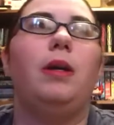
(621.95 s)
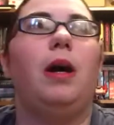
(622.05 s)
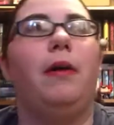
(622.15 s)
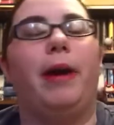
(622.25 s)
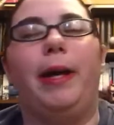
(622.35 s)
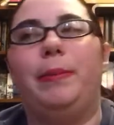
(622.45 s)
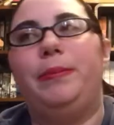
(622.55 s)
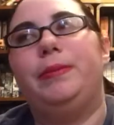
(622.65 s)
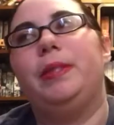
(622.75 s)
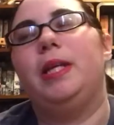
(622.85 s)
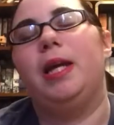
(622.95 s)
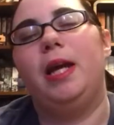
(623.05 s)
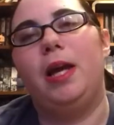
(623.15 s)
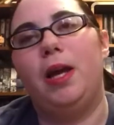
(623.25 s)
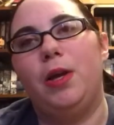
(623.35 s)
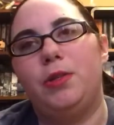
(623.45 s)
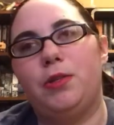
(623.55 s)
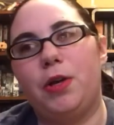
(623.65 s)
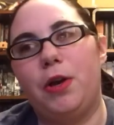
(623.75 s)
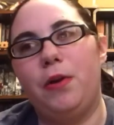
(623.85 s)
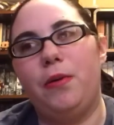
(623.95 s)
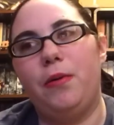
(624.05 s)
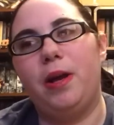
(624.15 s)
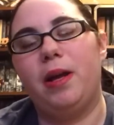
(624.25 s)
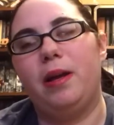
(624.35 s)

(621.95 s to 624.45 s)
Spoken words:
Okay. So,